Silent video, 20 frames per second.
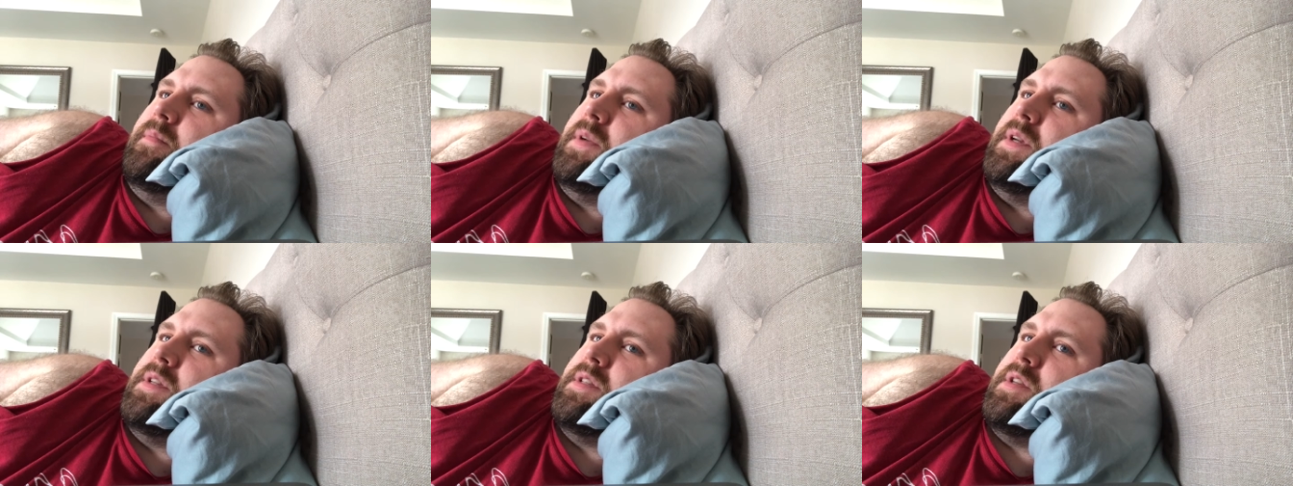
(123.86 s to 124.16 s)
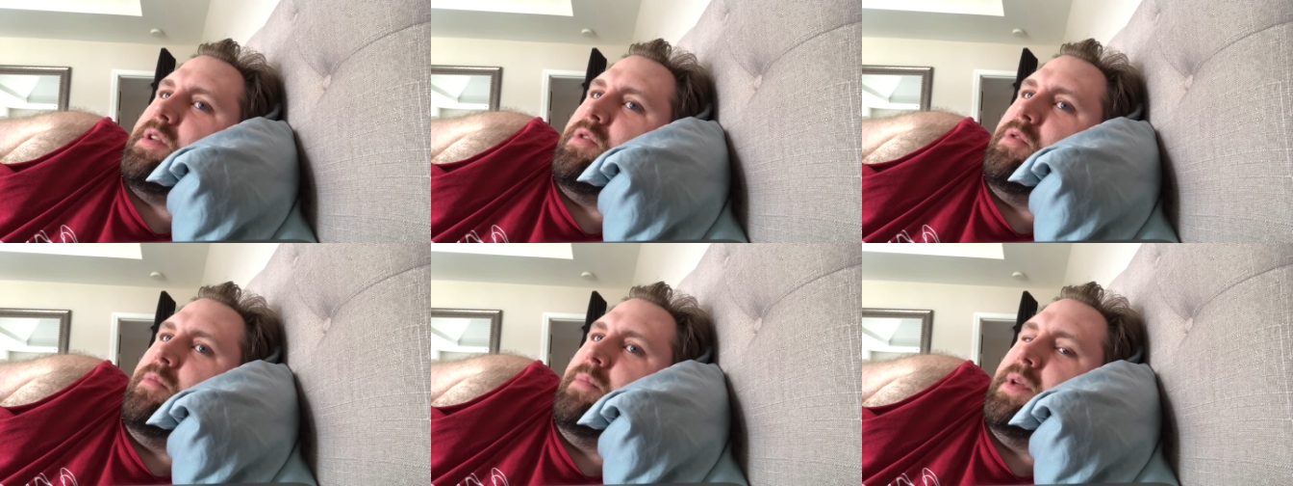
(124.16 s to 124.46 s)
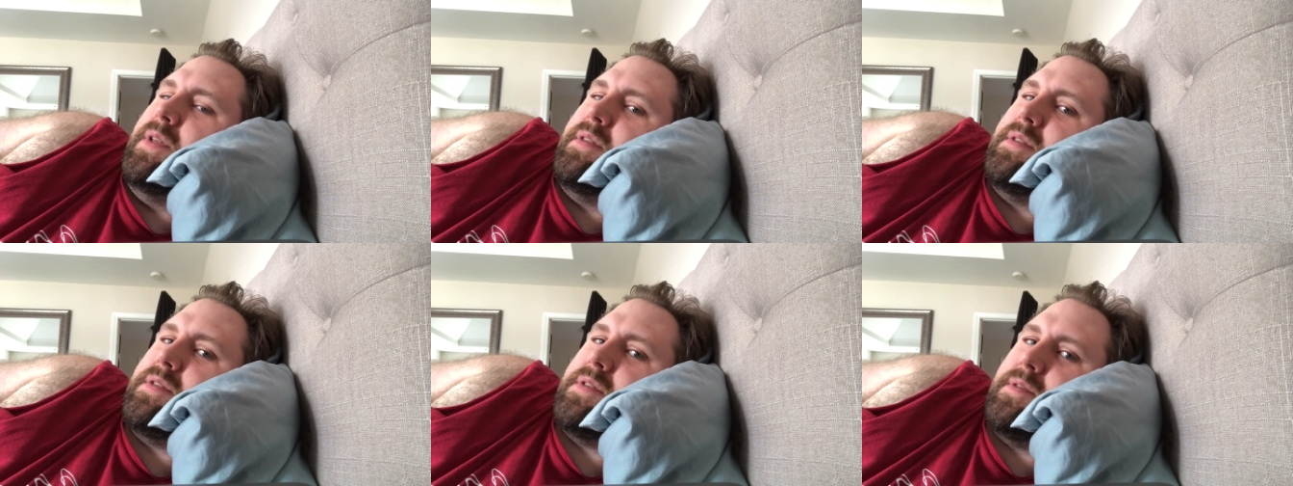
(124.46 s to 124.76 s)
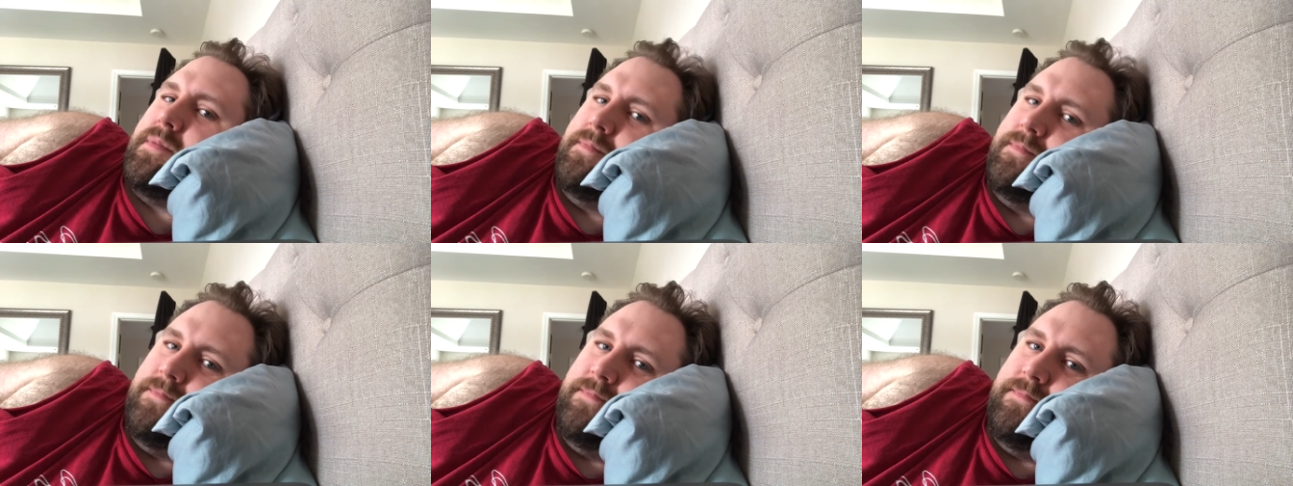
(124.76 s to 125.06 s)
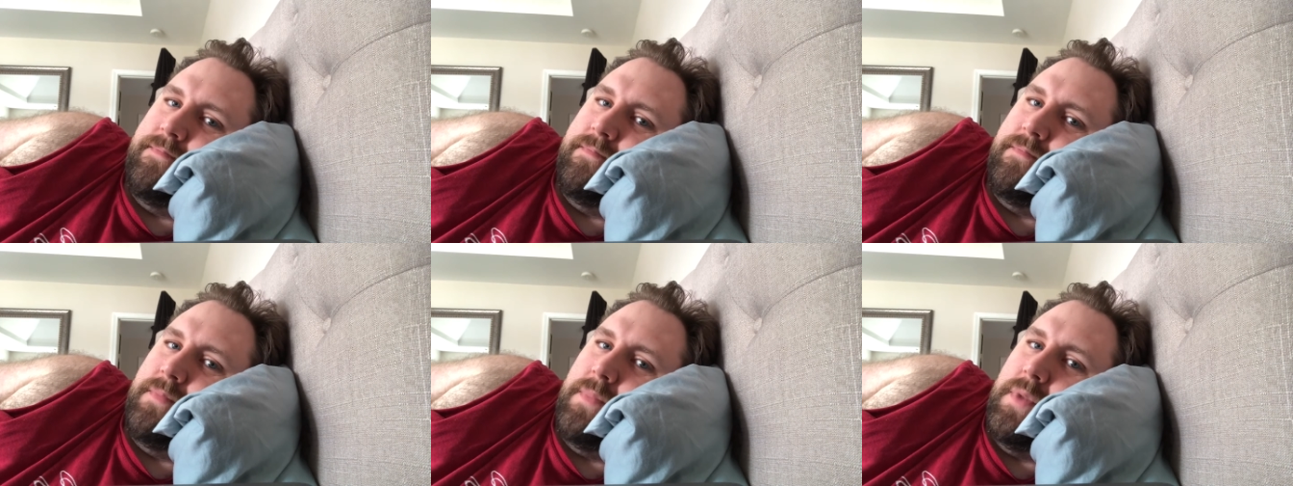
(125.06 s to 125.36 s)
as humans,
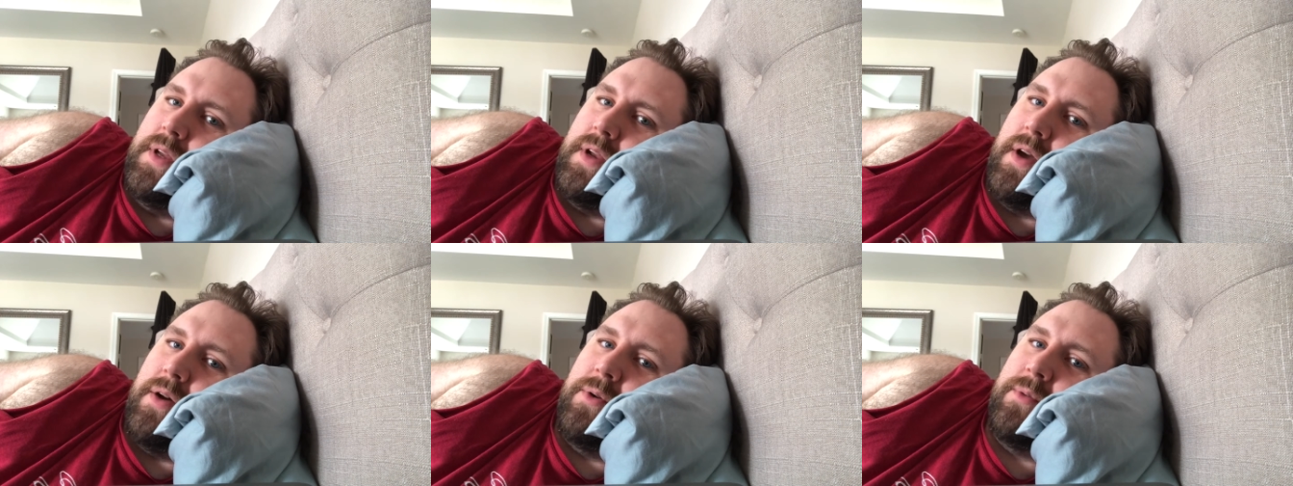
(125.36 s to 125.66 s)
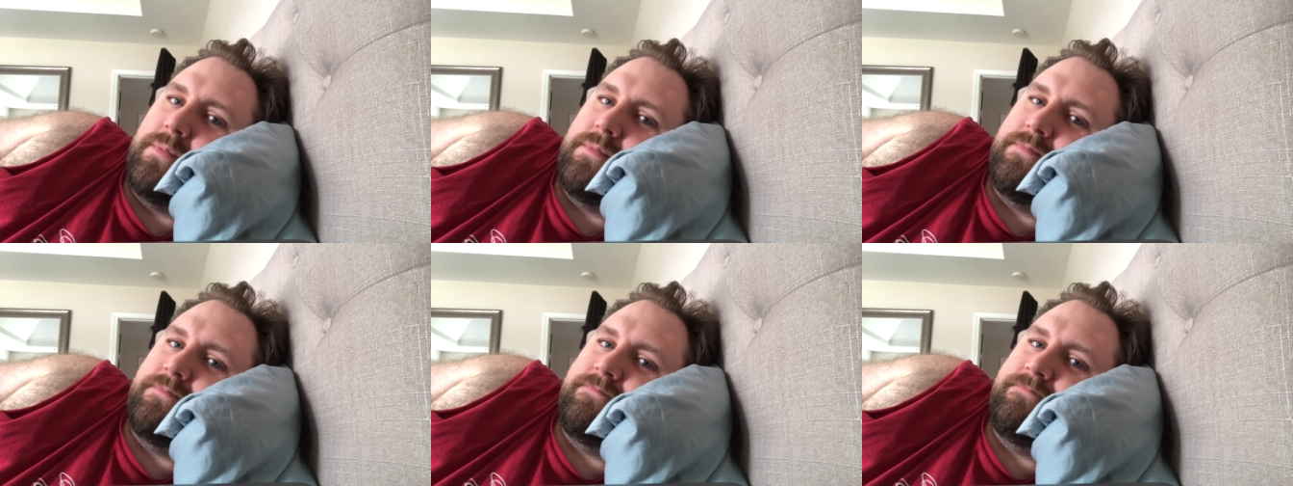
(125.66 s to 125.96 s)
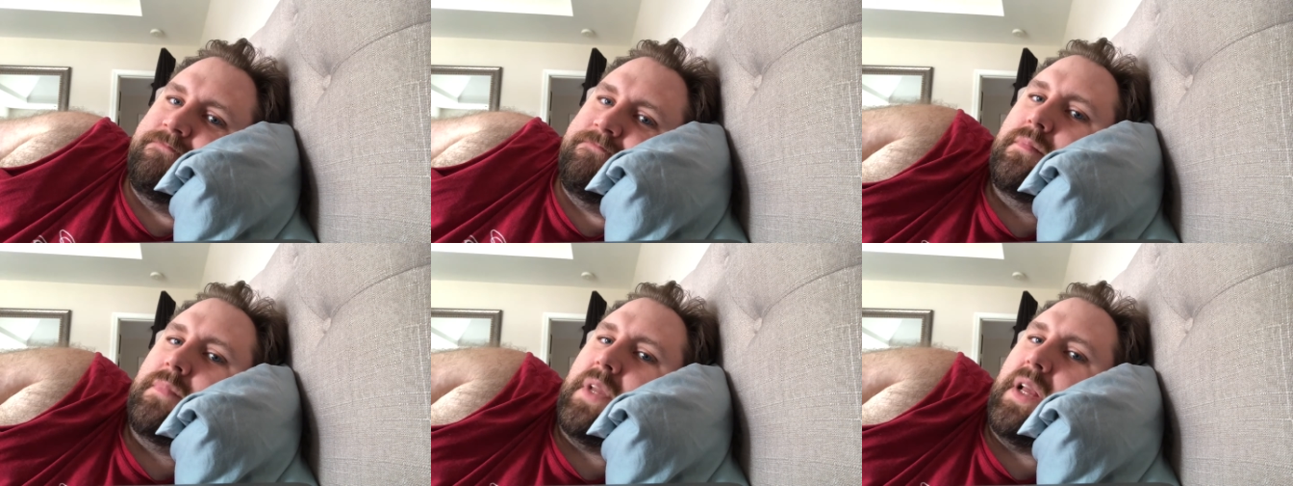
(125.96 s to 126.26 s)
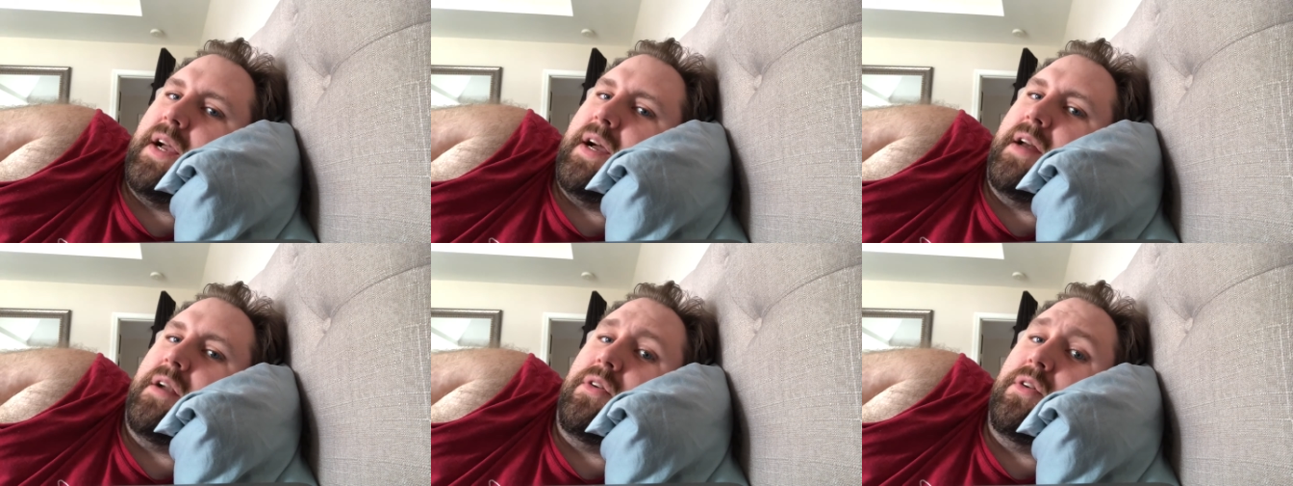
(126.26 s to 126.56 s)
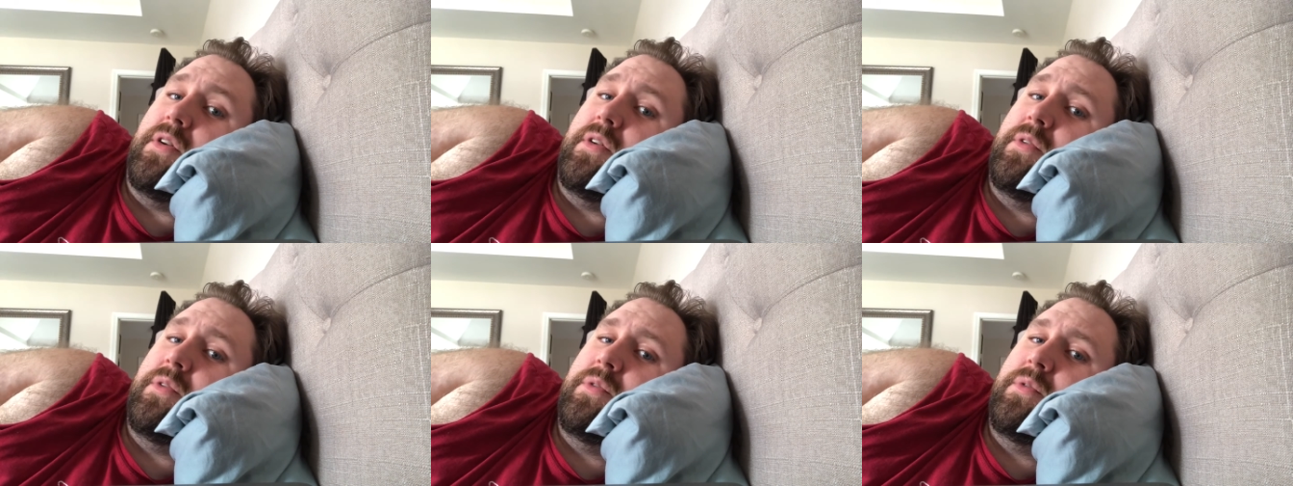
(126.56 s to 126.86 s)
you know? I don't
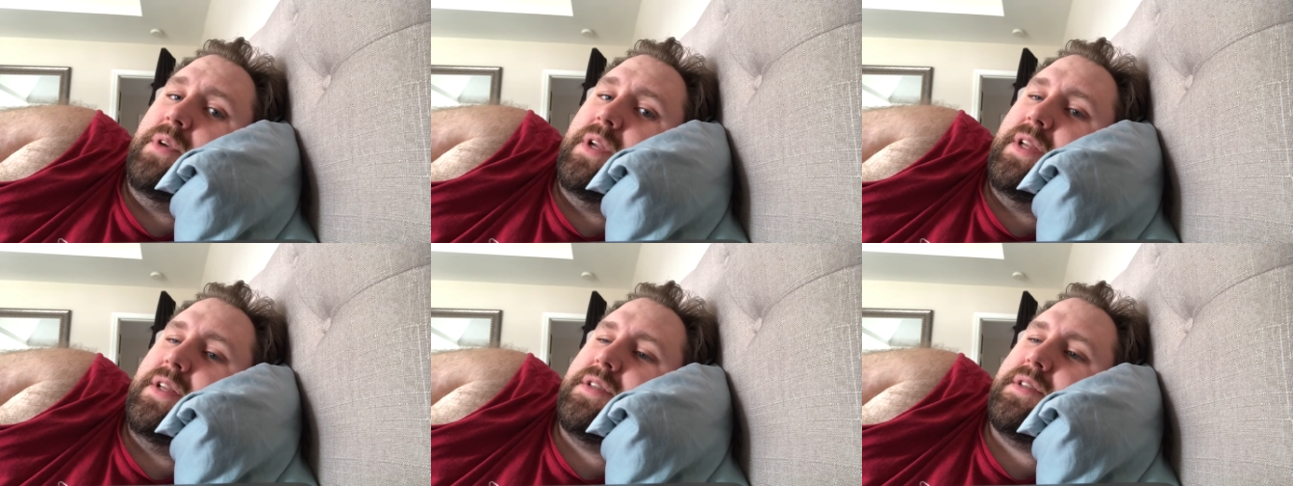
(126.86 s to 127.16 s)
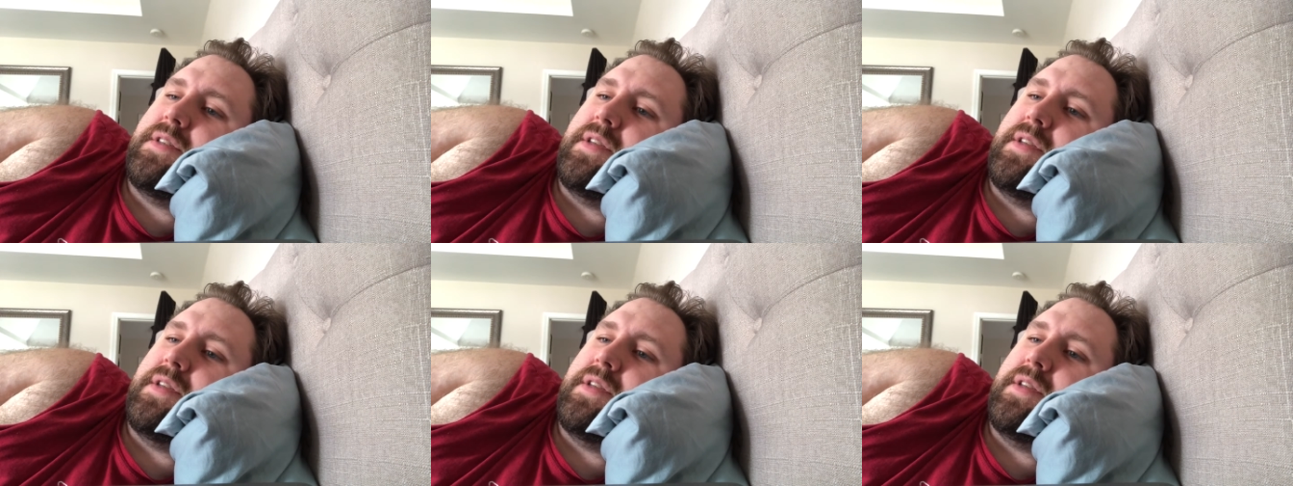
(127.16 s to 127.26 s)
know who needs